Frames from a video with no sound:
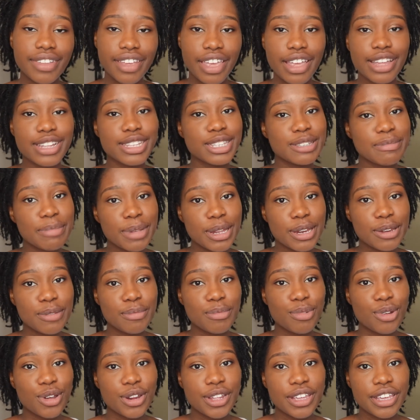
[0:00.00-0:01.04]
it's been
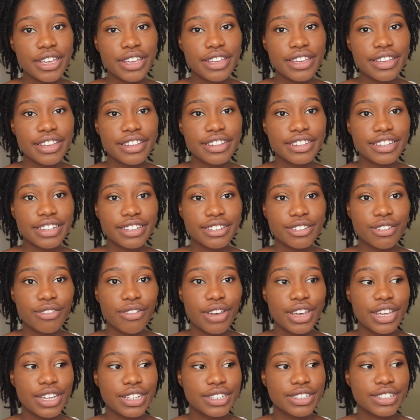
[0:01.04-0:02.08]
pretty
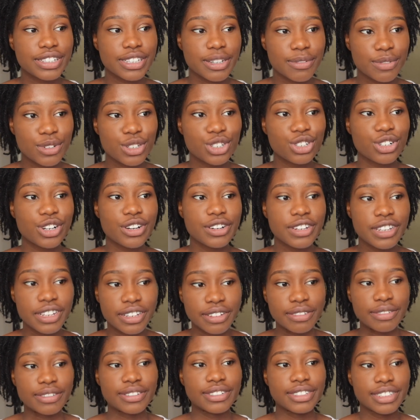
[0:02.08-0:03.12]
great of a journey.
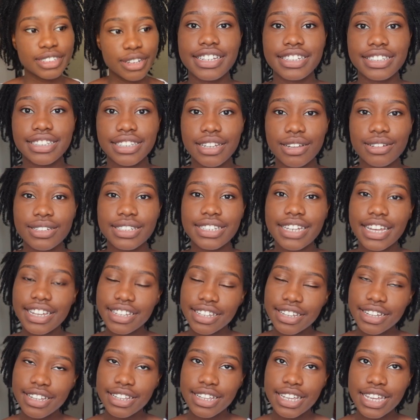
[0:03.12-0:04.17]
So
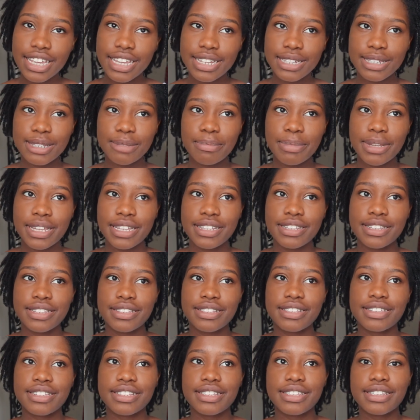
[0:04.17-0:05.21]
technically it's
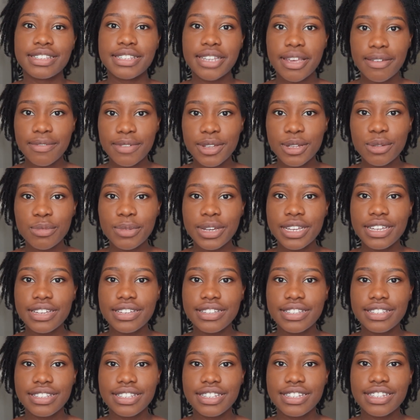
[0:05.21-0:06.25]
been 7
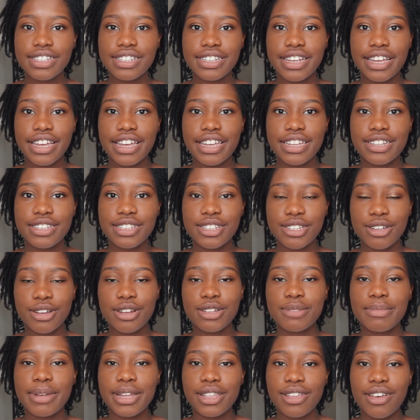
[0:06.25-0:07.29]
weeks since I
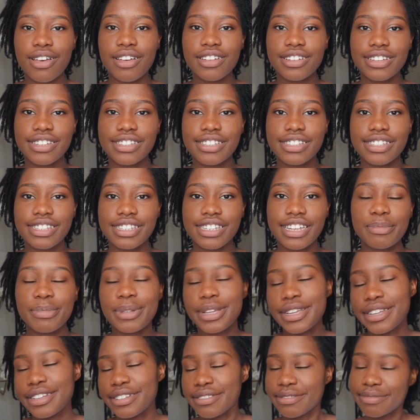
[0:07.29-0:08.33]
installed my locks,
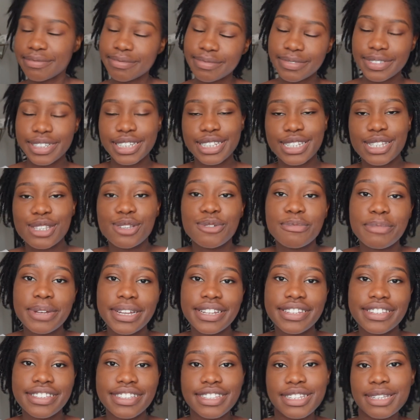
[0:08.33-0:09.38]
but 2
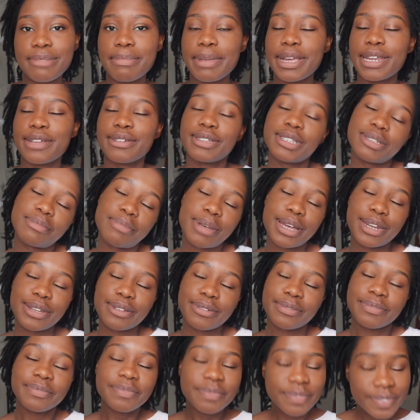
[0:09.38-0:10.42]
months, tomato.
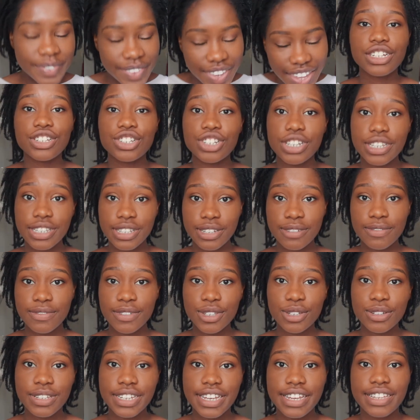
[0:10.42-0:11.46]
Just a
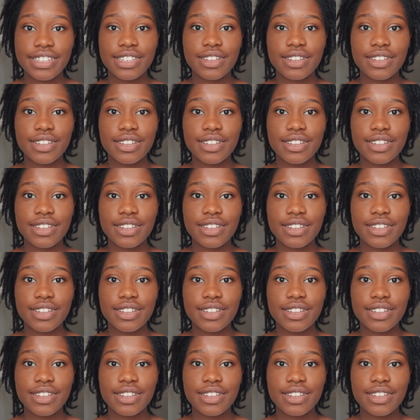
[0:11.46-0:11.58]
few days